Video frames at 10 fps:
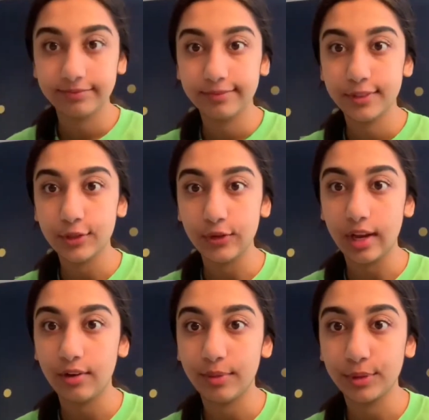so
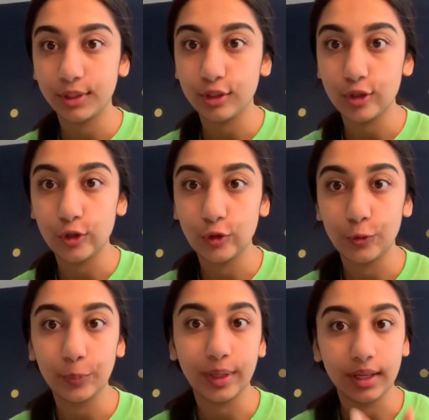now I'm gonna do
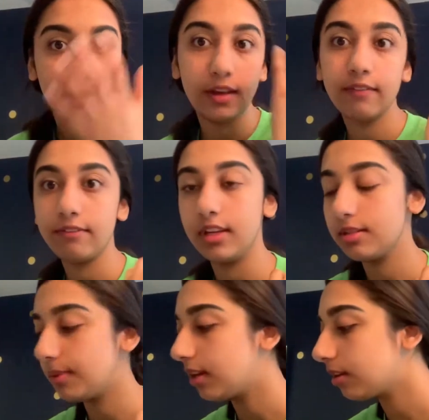my face
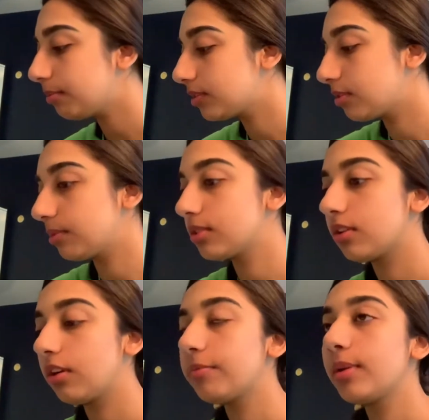makeup. So I'm gonna
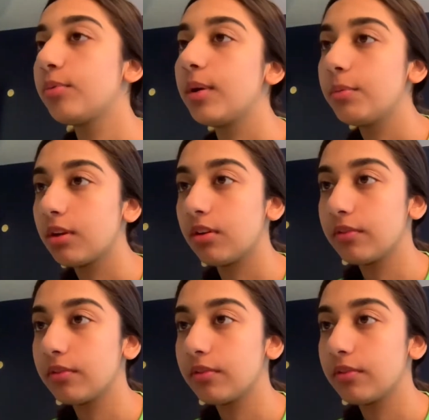start off by wiping off